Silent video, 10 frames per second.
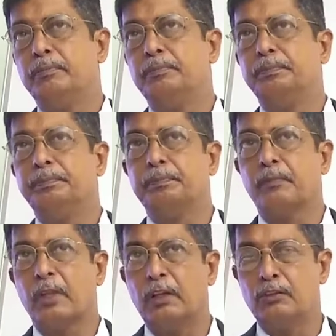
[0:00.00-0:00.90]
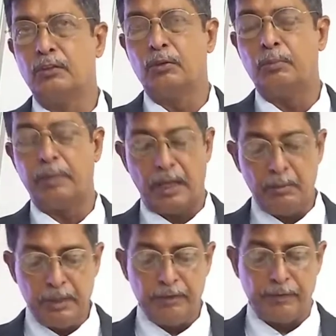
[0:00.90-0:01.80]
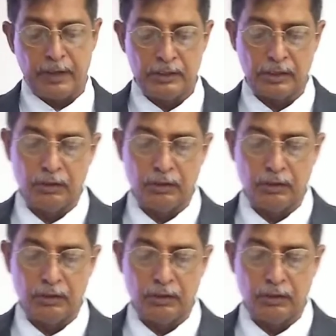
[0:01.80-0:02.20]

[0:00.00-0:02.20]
as the name suggests, is to